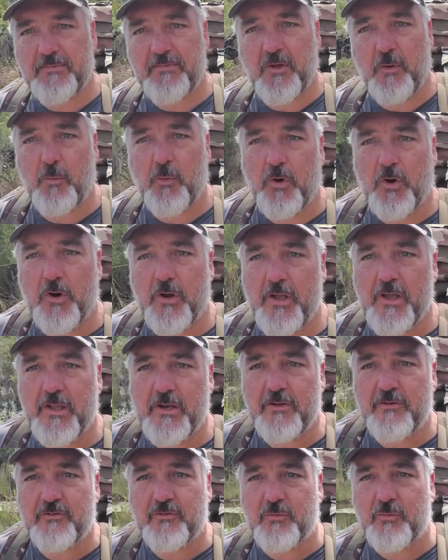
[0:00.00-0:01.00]
that we're in
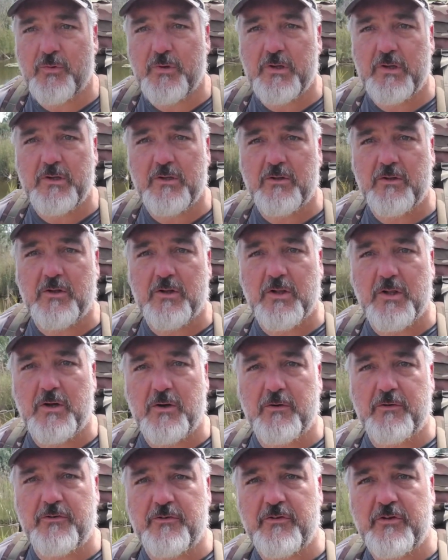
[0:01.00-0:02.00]
is real
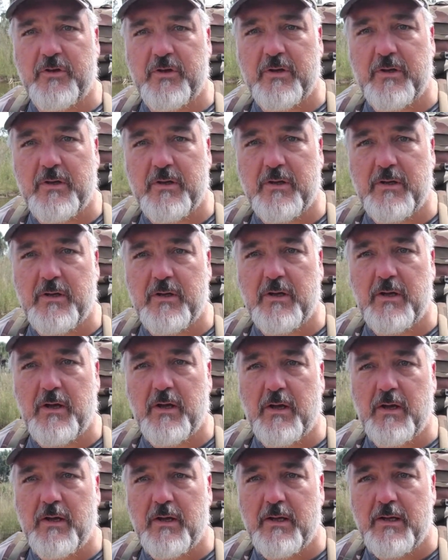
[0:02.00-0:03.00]
close
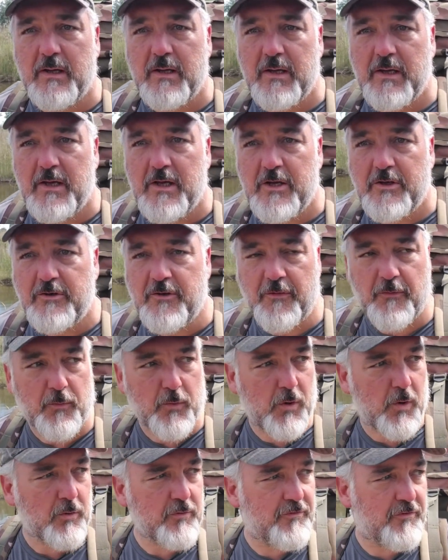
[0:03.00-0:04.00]
to the
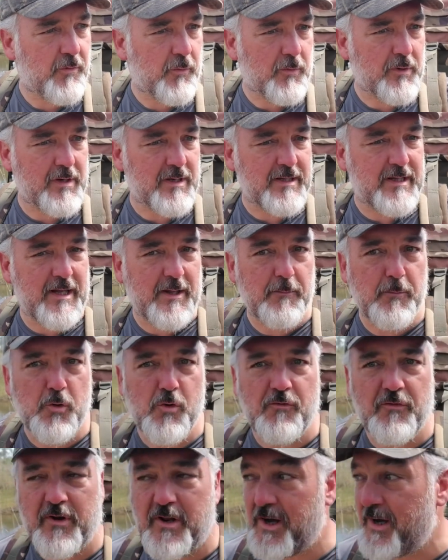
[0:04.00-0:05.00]
road, so we're going to keep
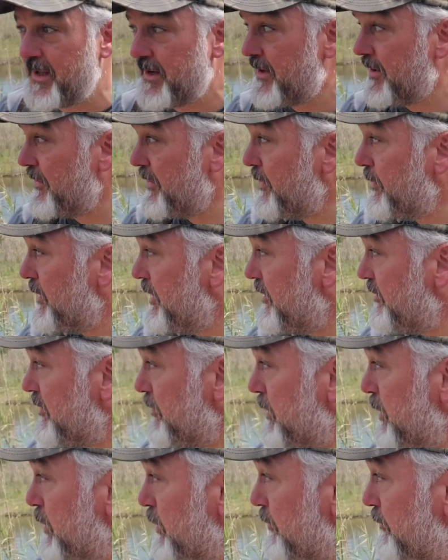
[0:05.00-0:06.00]
moving on, although it is a
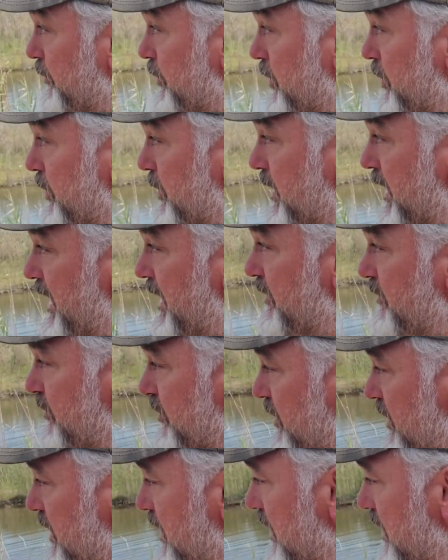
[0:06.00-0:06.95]
beautiful location.